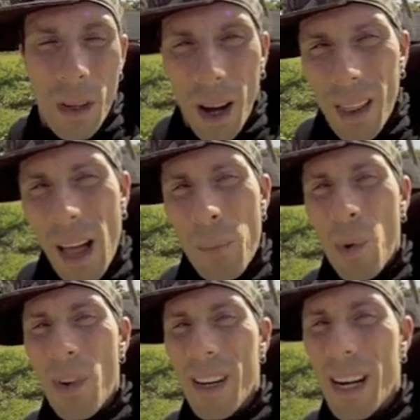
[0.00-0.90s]
A lot more
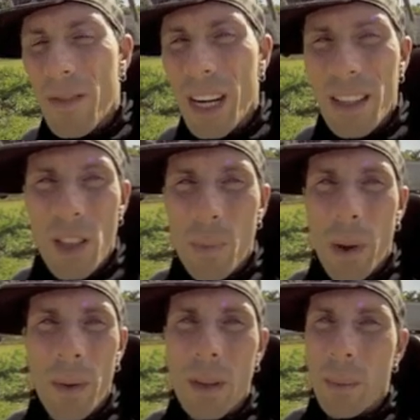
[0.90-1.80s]
than I ever got to spend
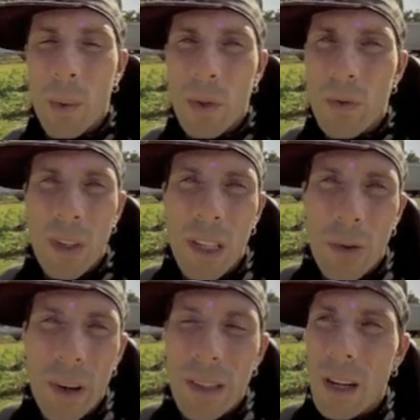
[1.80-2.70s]
with them. It was really
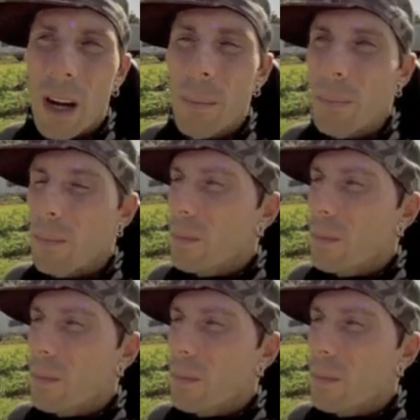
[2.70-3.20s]
great time.